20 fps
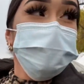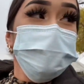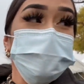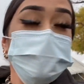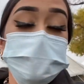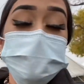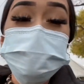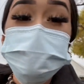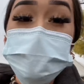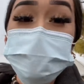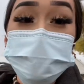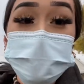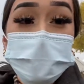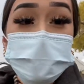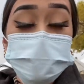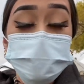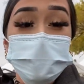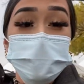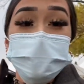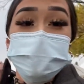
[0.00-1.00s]
I'm surprised
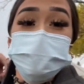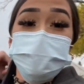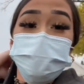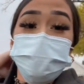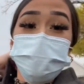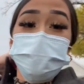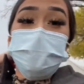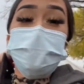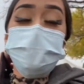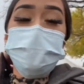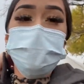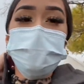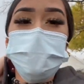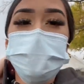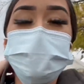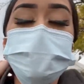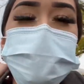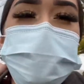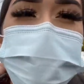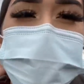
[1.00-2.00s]
one hasn't pulled out.
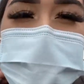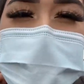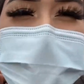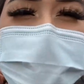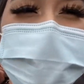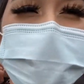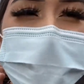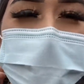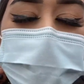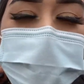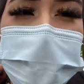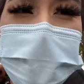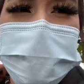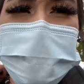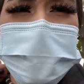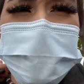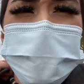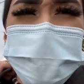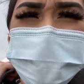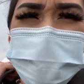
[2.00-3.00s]
Hector was like, take them off.
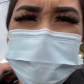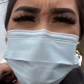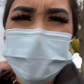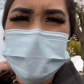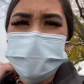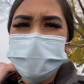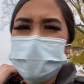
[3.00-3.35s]
Like, what the frick, no.